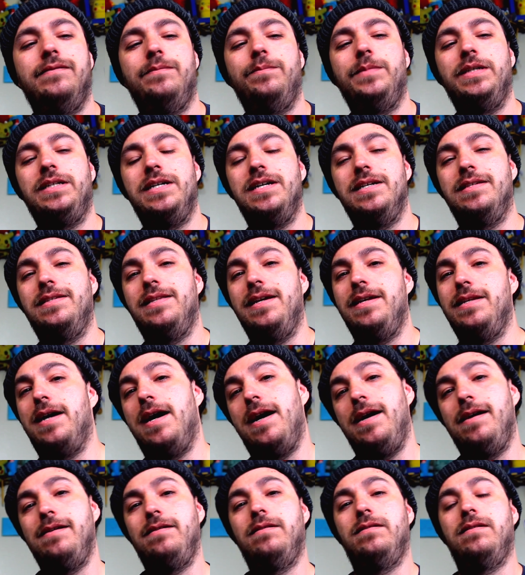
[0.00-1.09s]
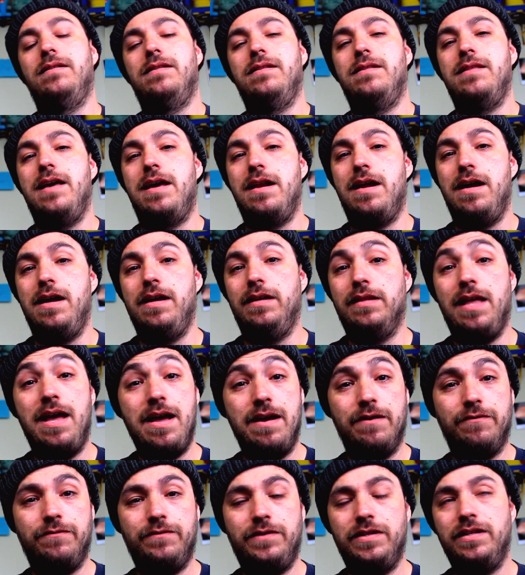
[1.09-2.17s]
because they died that I
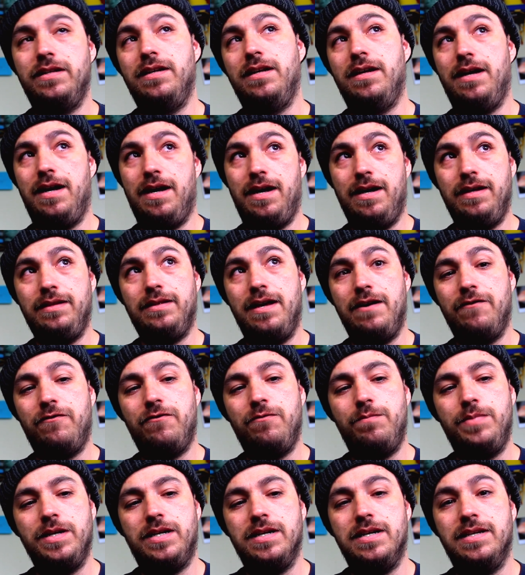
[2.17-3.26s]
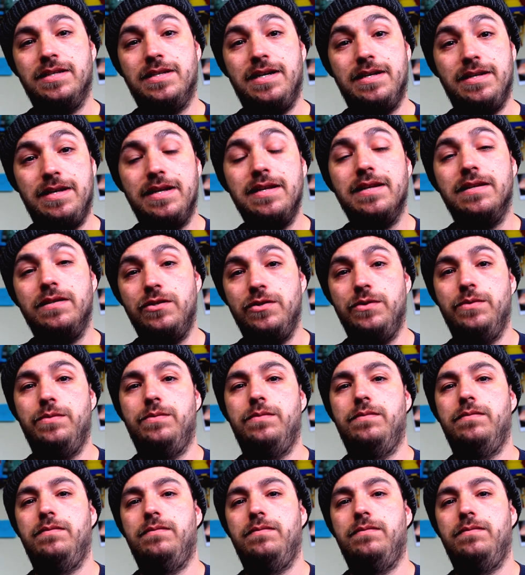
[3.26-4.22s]
left. I left because I needed to.